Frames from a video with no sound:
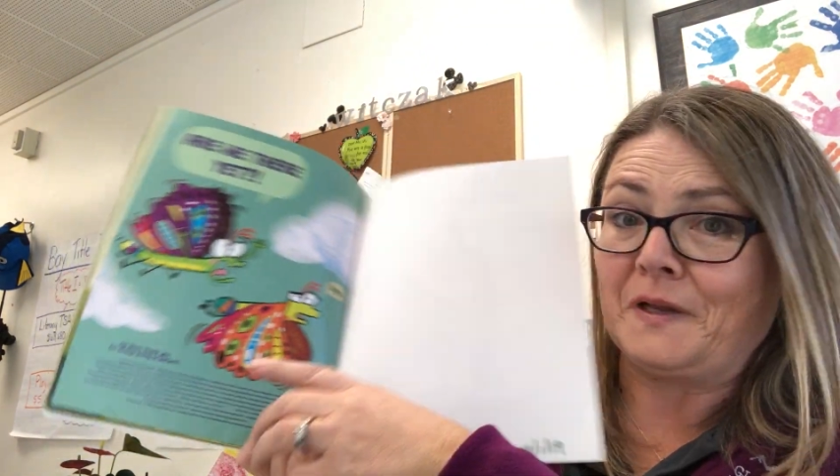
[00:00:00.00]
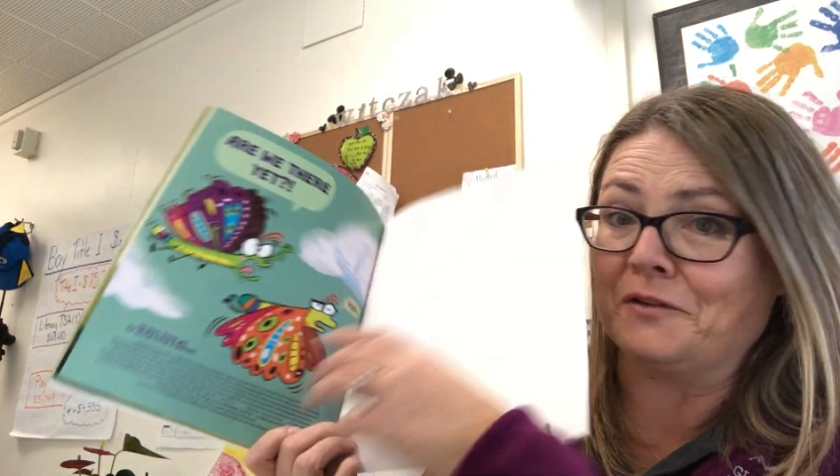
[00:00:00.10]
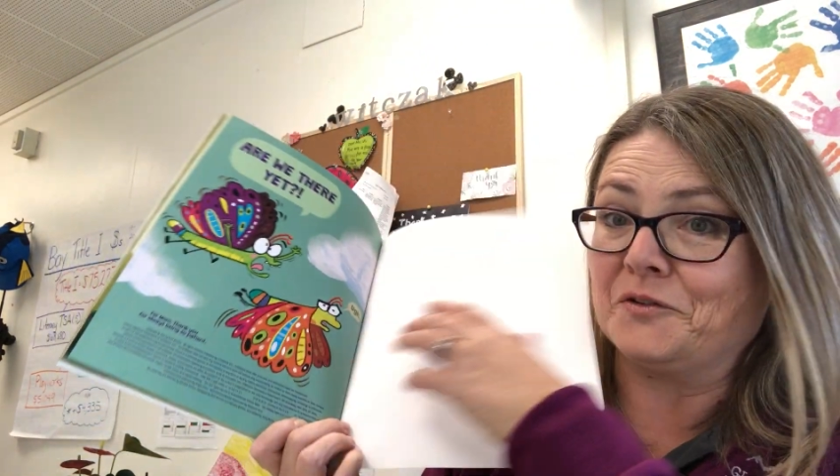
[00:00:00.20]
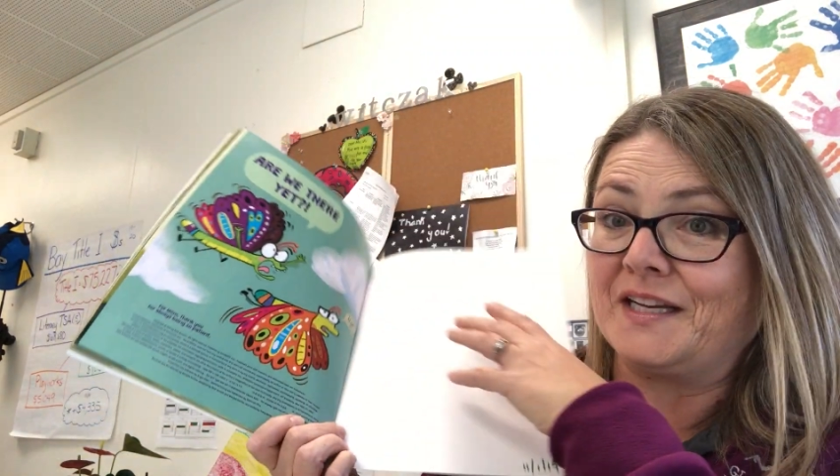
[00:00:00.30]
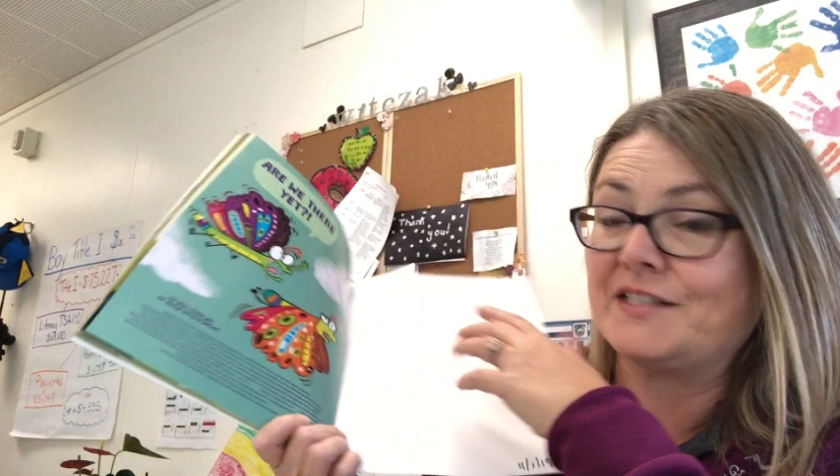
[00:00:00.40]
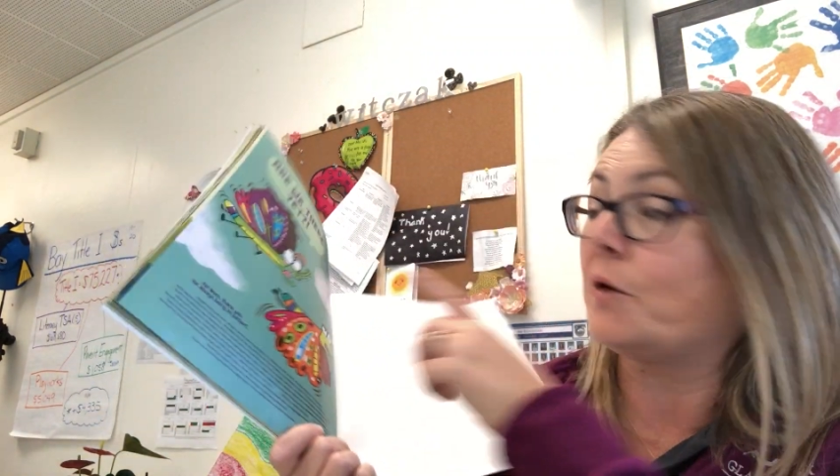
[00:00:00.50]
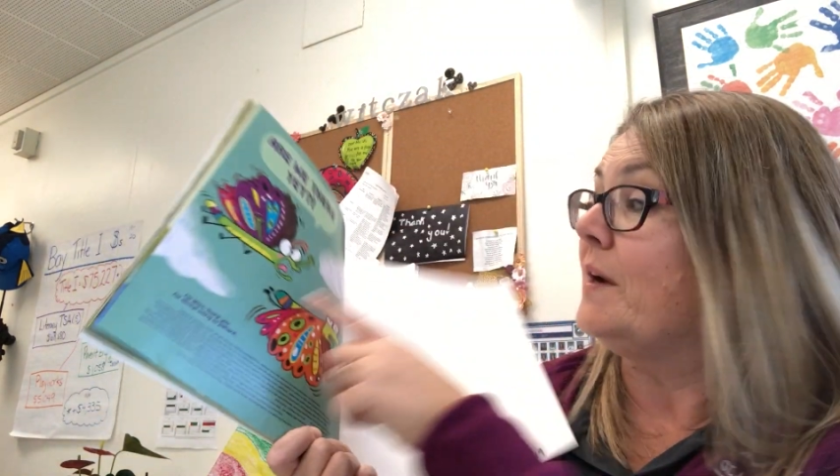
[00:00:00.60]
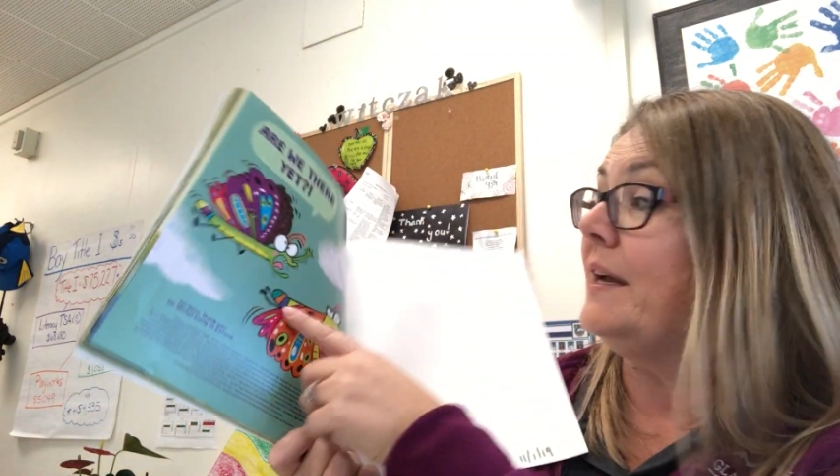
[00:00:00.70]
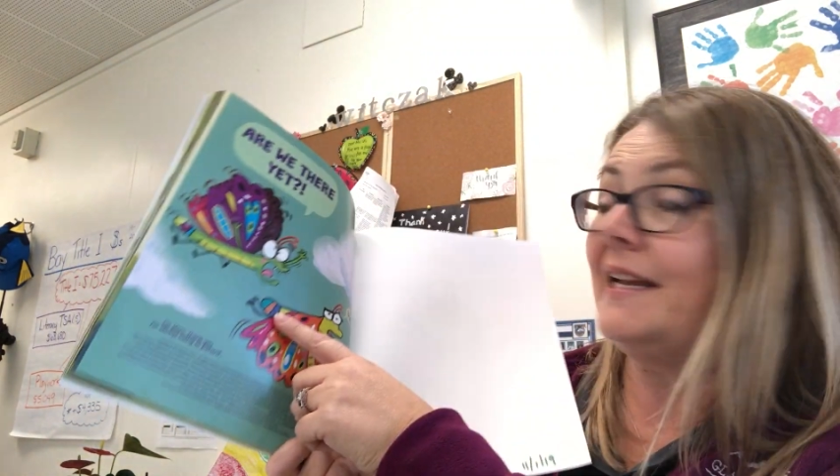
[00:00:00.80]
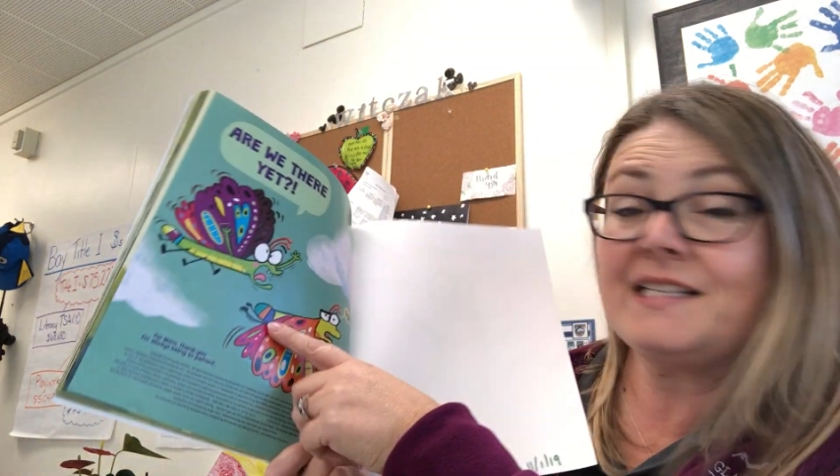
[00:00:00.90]
I don't think so.
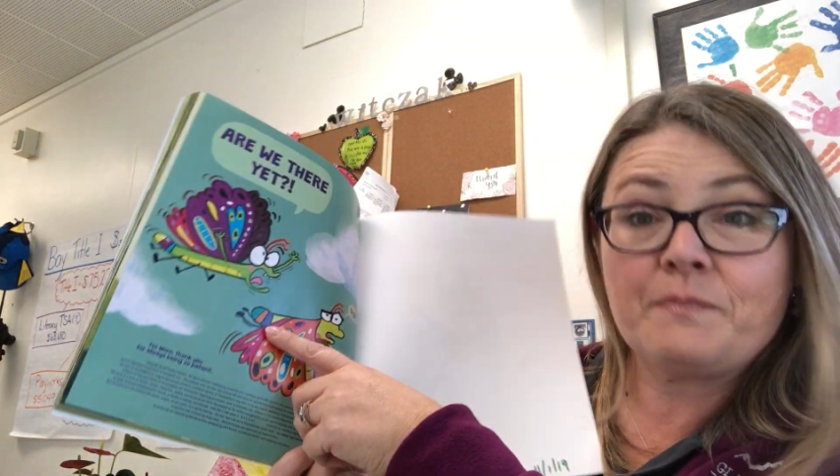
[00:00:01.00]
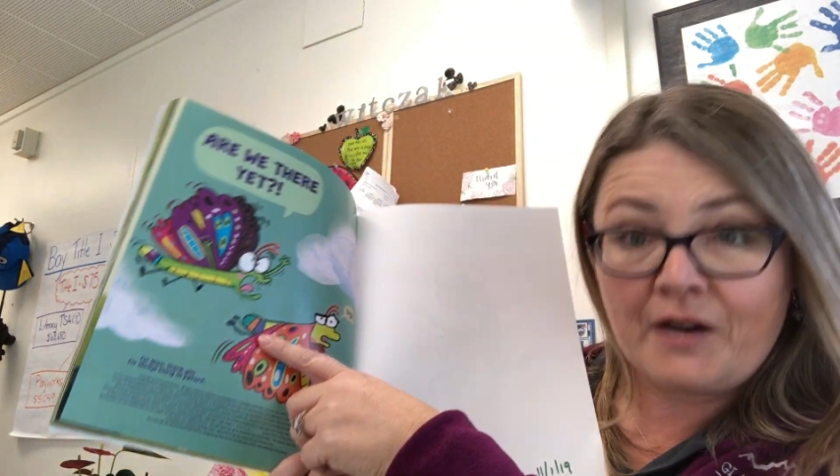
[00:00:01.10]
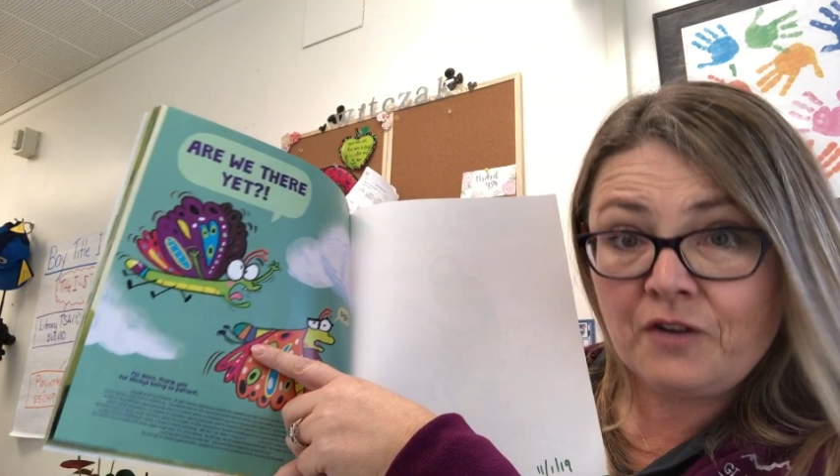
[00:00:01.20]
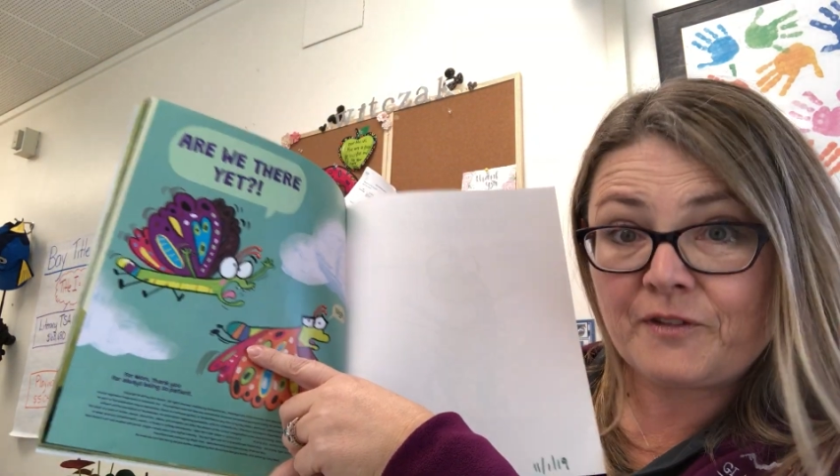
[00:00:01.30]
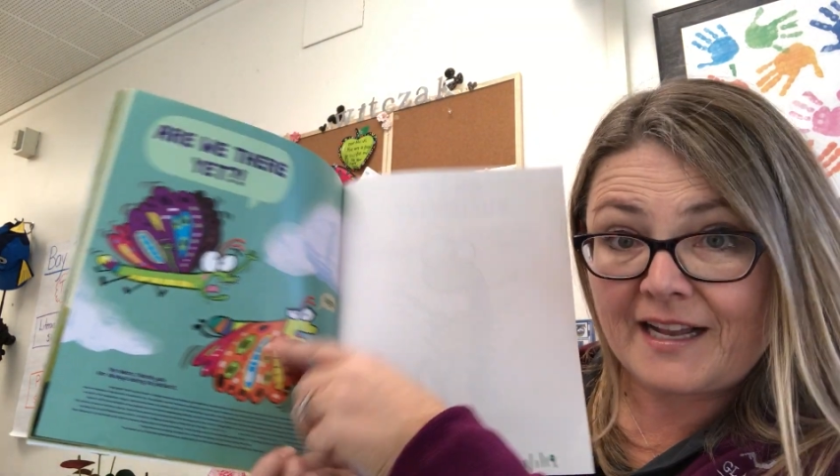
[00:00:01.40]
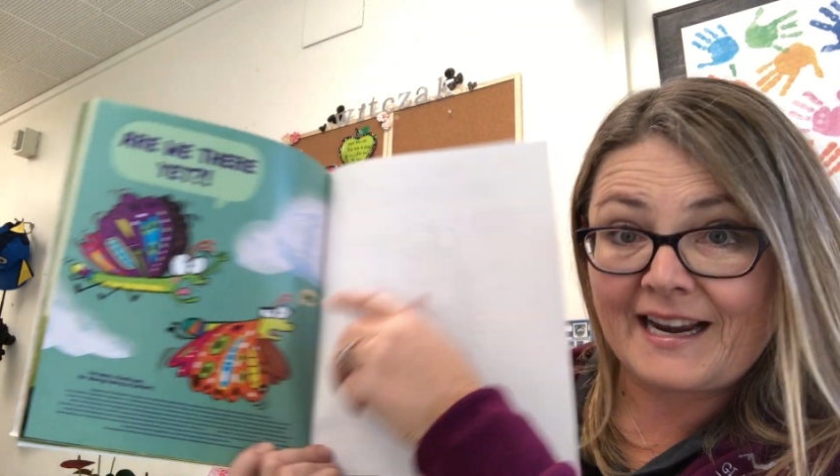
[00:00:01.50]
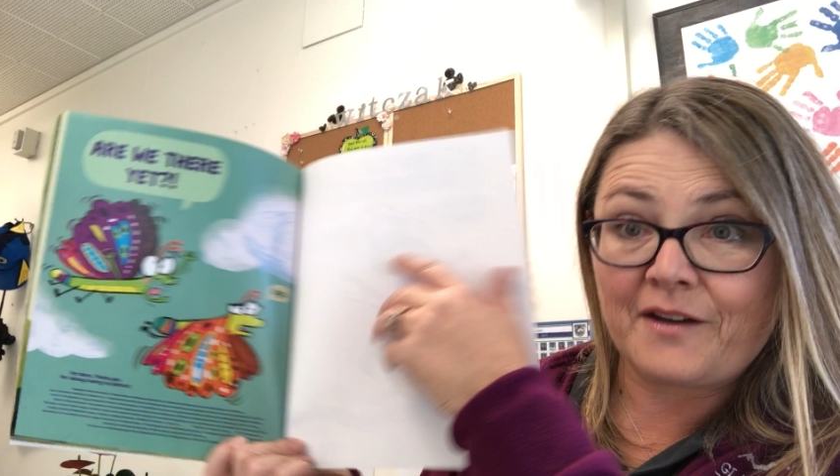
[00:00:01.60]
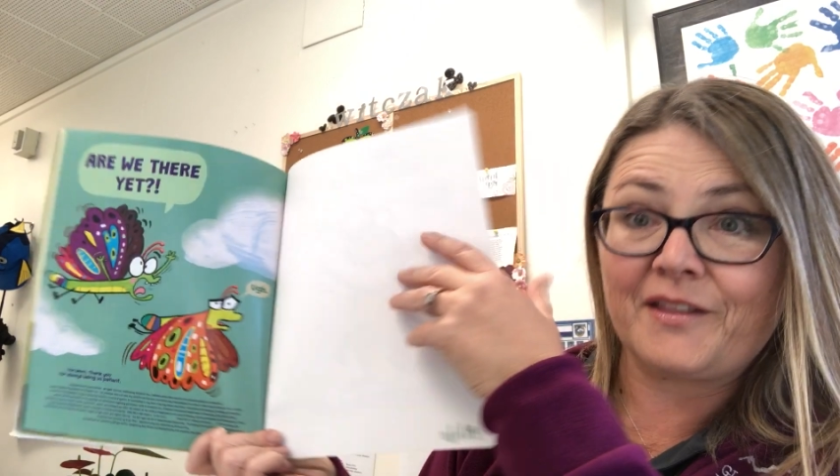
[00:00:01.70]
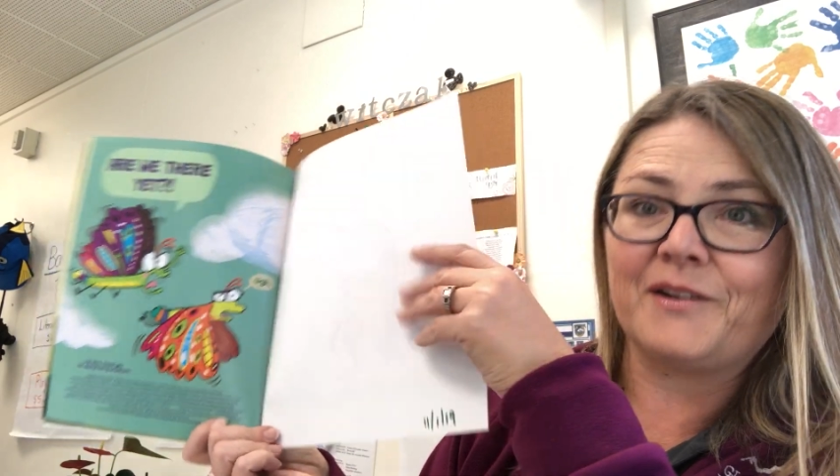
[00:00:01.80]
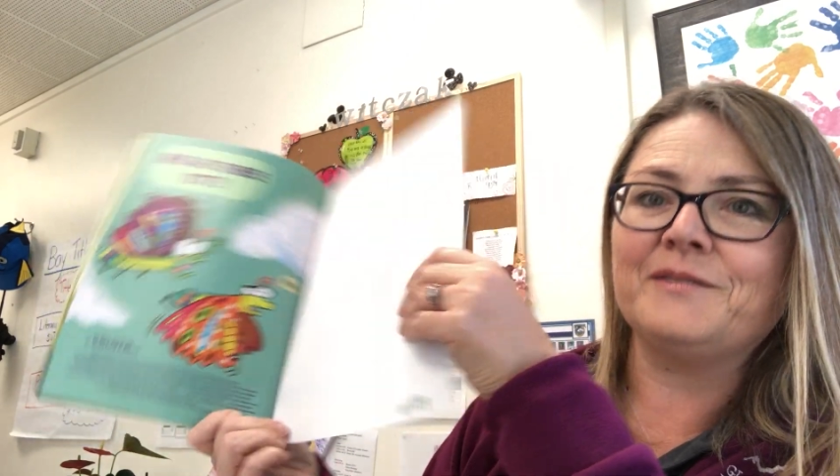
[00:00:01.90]
He is a butterfly
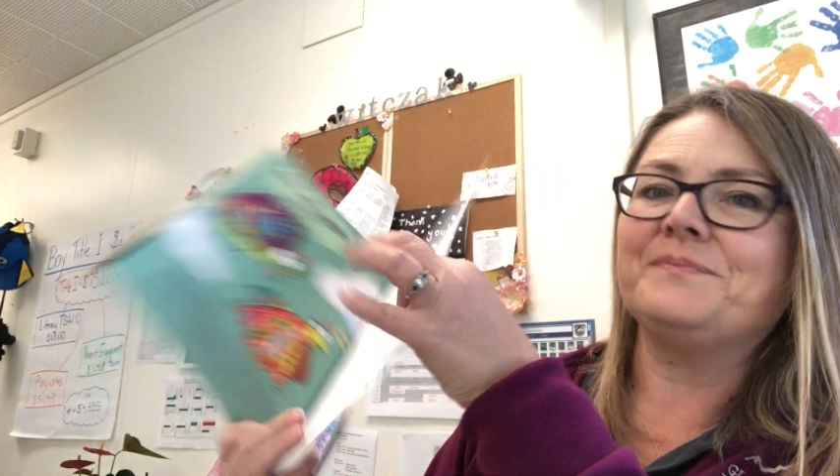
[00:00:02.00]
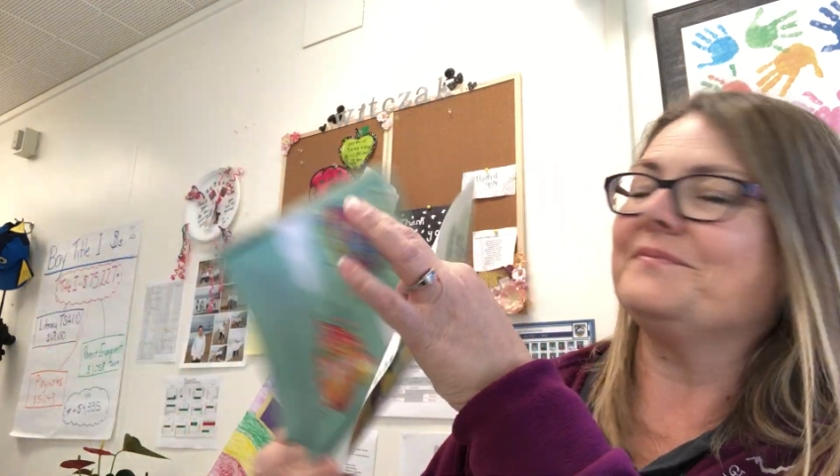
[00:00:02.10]
now, though.